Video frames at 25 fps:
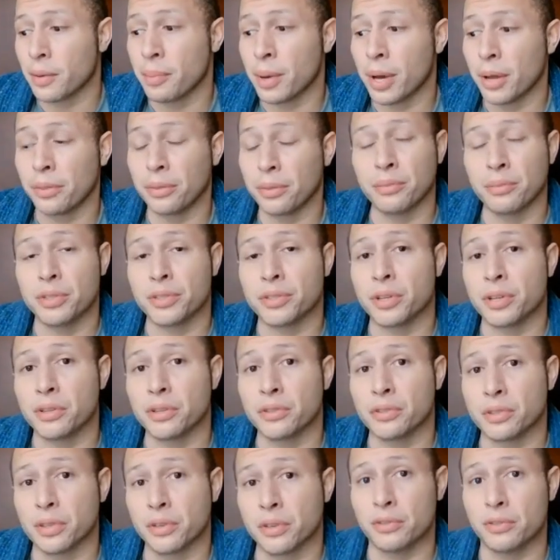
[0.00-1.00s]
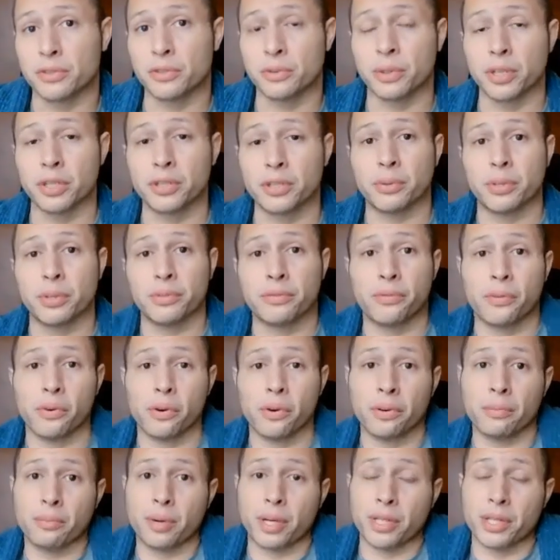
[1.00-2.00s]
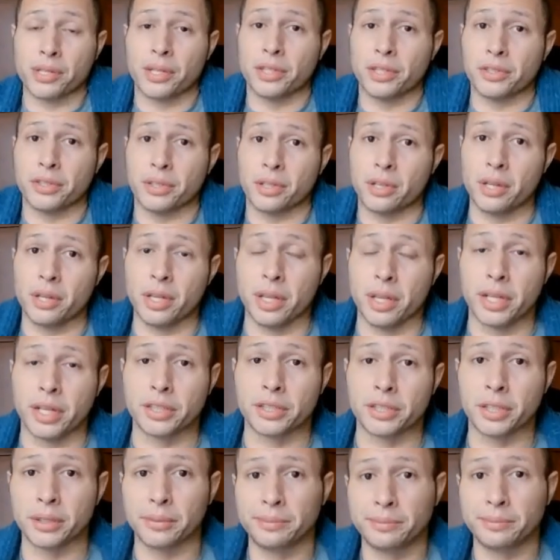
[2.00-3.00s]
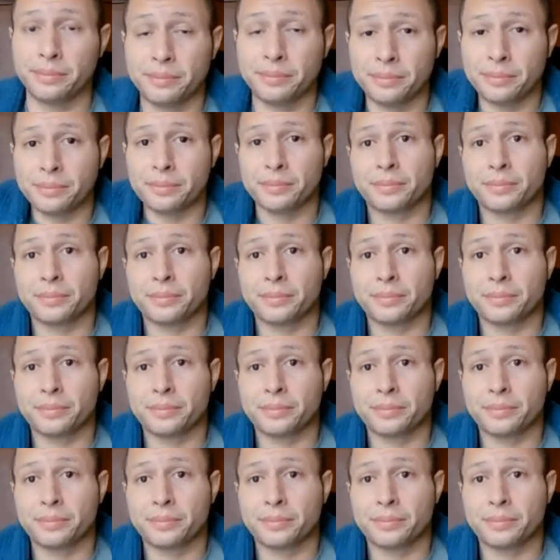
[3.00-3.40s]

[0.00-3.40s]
about the results of the 2024 presidential election?